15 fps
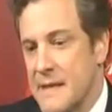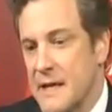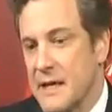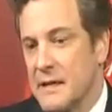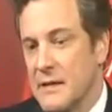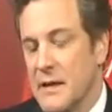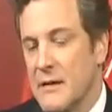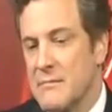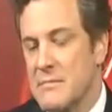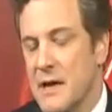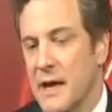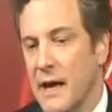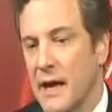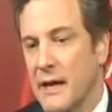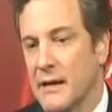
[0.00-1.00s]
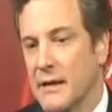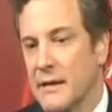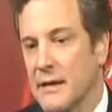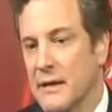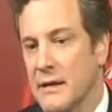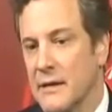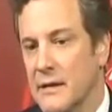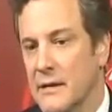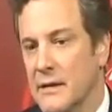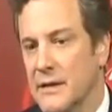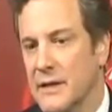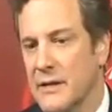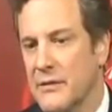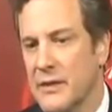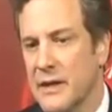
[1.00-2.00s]
he'll come back. And, uh,
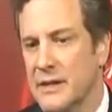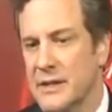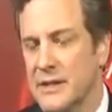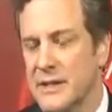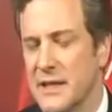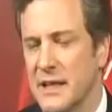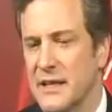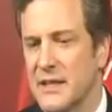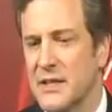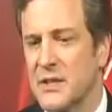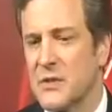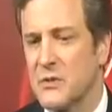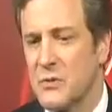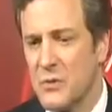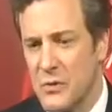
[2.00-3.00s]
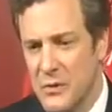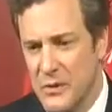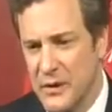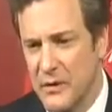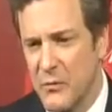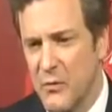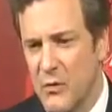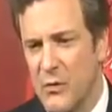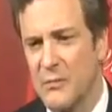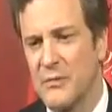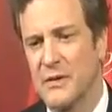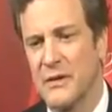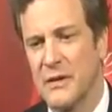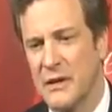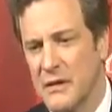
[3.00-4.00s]
and Geoffrey has this extraordinary
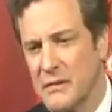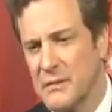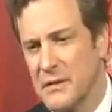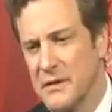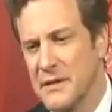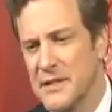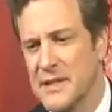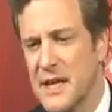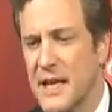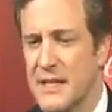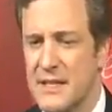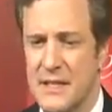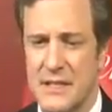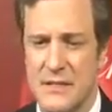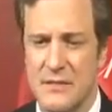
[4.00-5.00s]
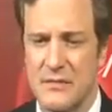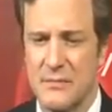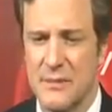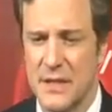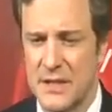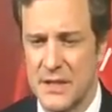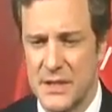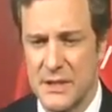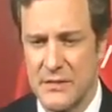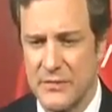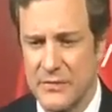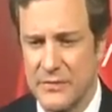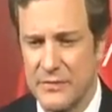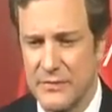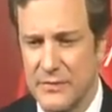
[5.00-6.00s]
warmth and humor and a slight sense of
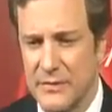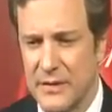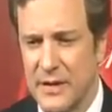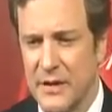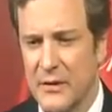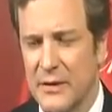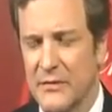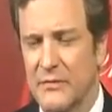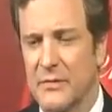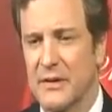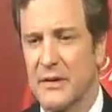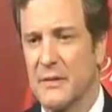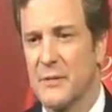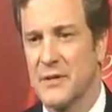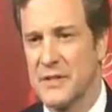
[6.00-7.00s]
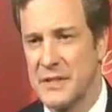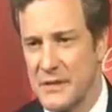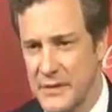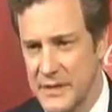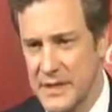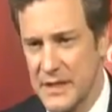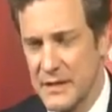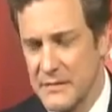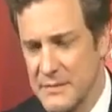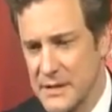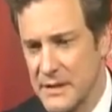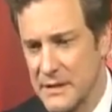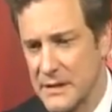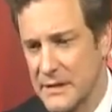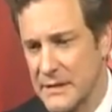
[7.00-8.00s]
mischief, you know, even in the most serious
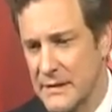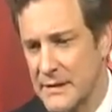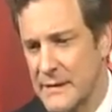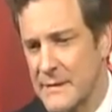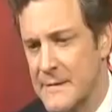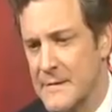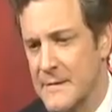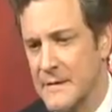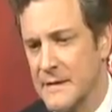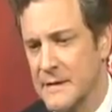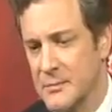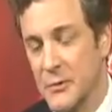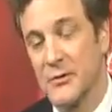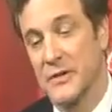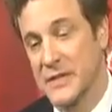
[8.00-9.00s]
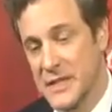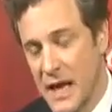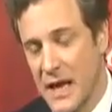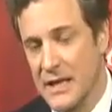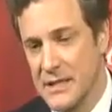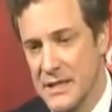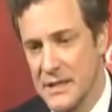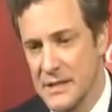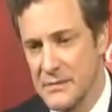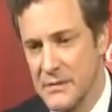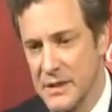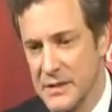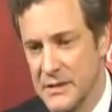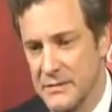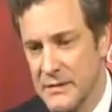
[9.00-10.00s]
circumstances. It's more than a slight sense of
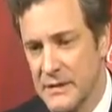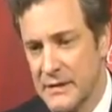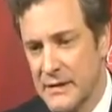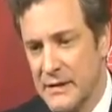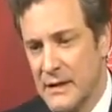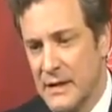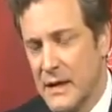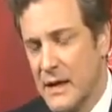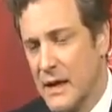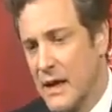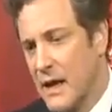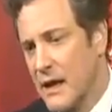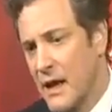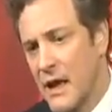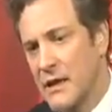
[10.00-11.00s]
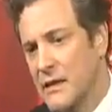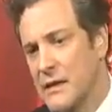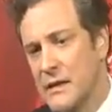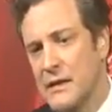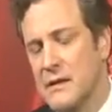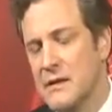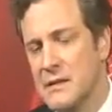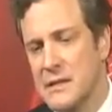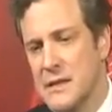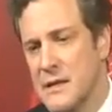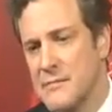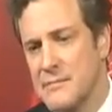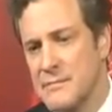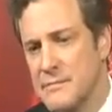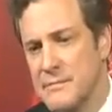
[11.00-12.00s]
mischief. And I, I think he's,
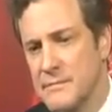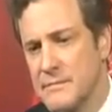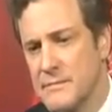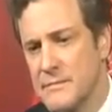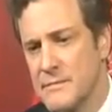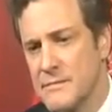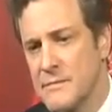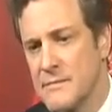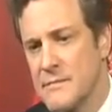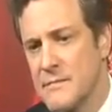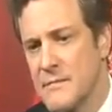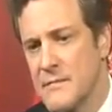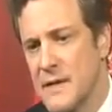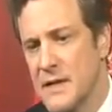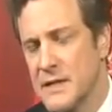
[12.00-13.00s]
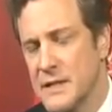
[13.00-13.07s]
um, in